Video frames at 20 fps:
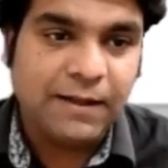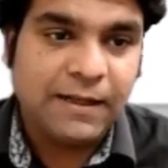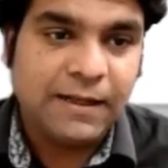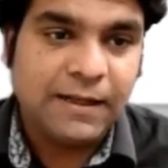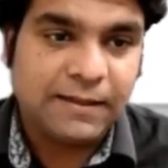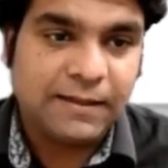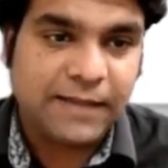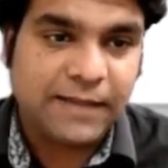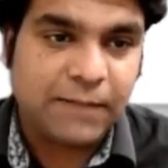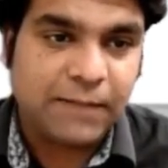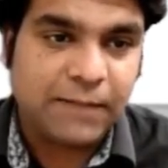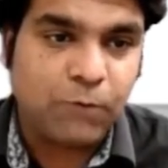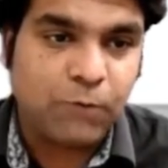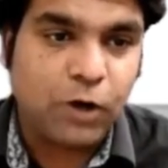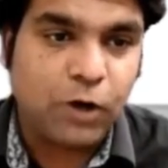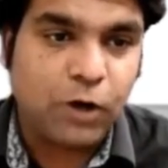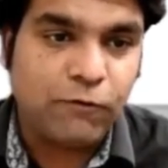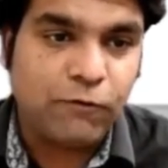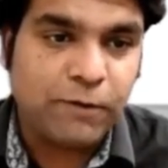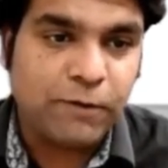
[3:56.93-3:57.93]
then ball
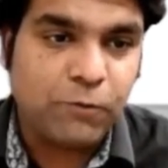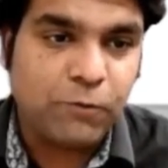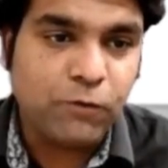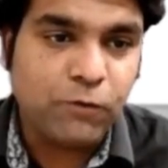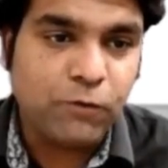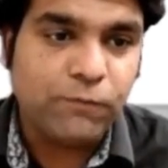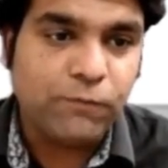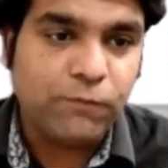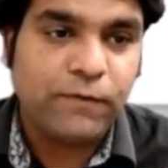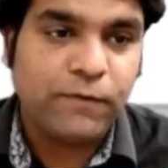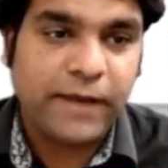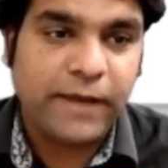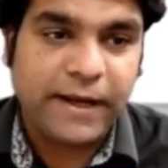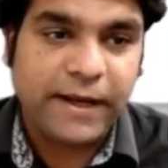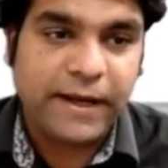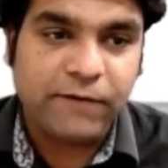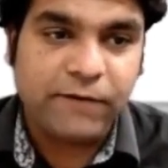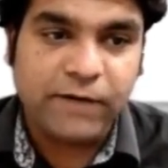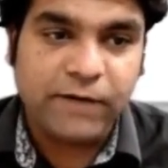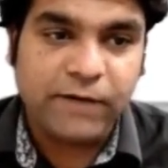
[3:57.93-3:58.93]
will move
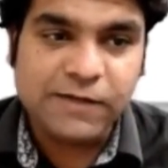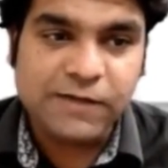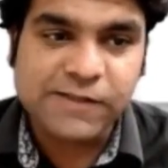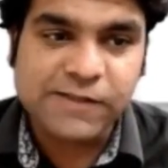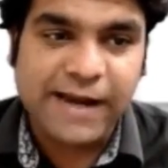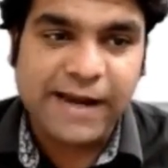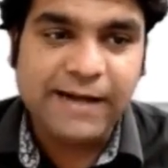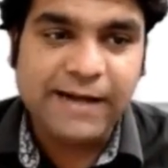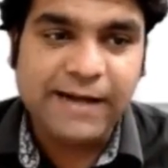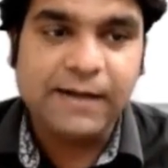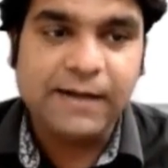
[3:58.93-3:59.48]
inward side